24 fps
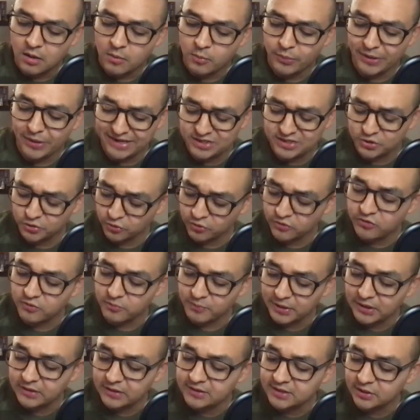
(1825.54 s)
But I toured the
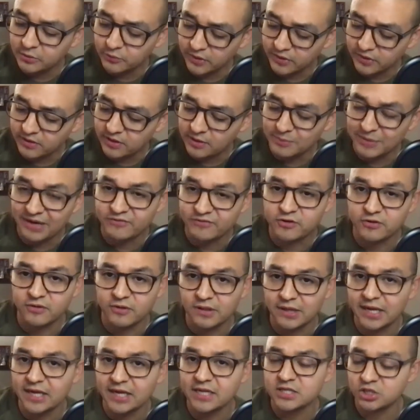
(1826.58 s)
building with him after the
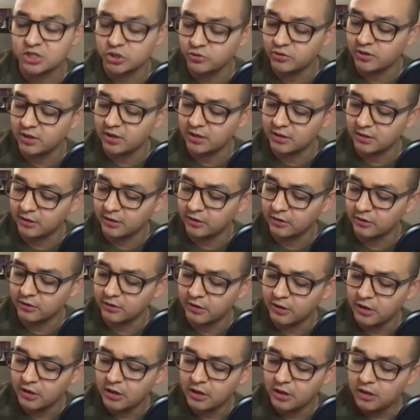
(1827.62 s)
last unit cleared,
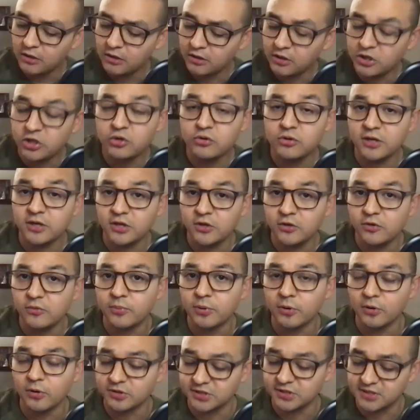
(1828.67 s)
the unit you
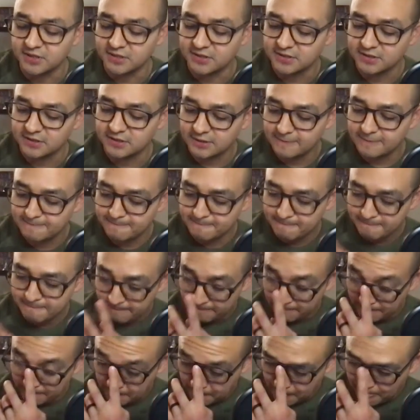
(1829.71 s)
purchased.
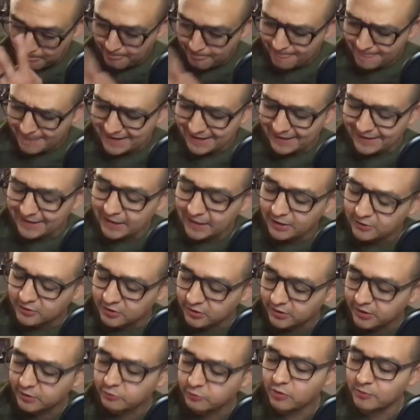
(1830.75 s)
An
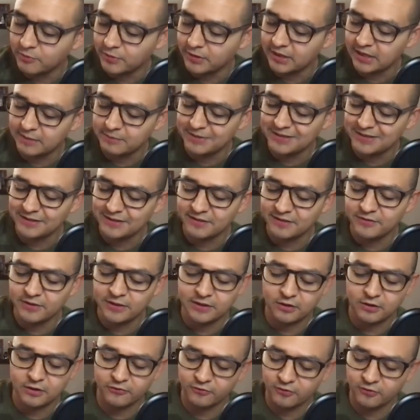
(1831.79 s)
elderly woman had been living
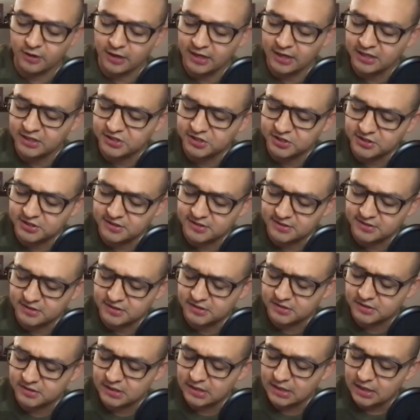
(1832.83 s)
there for
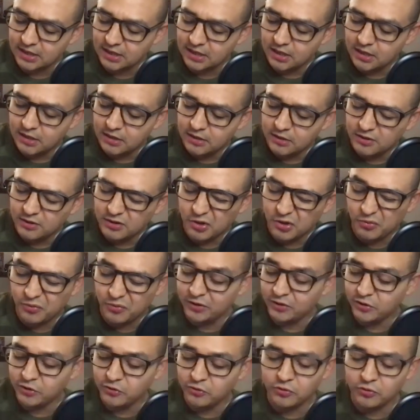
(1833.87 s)
ages. No
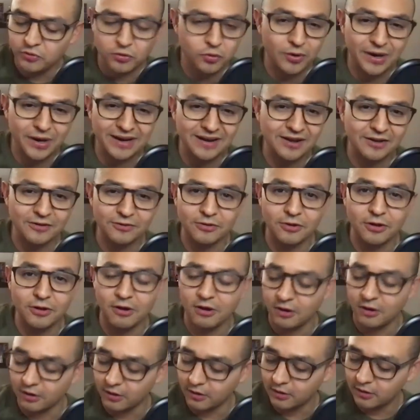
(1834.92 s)
one knew quite how
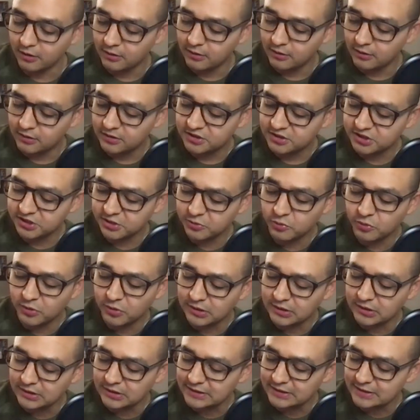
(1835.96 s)
long. She
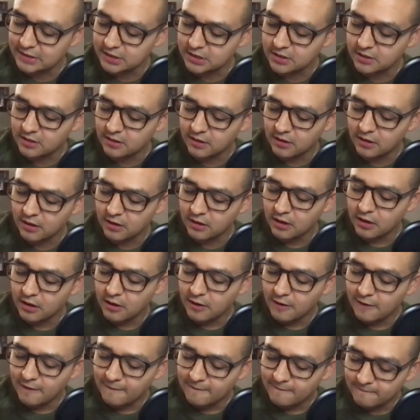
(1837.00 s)
was
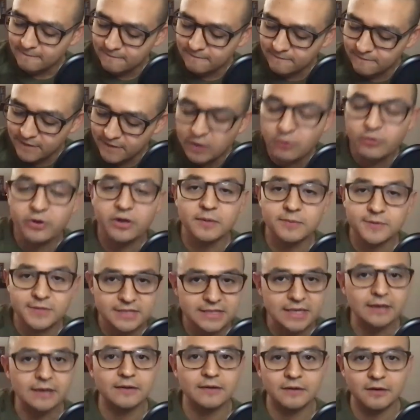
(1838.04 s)
very
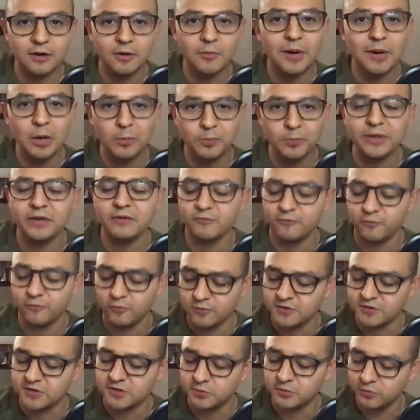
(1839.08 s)
upset about being
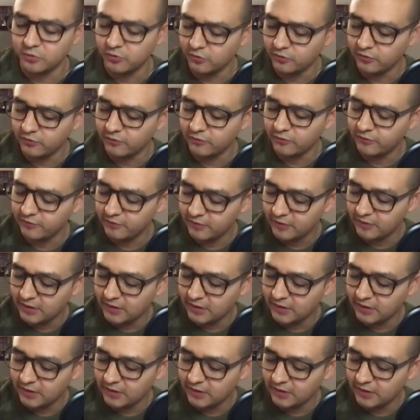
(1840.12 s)
forced to move.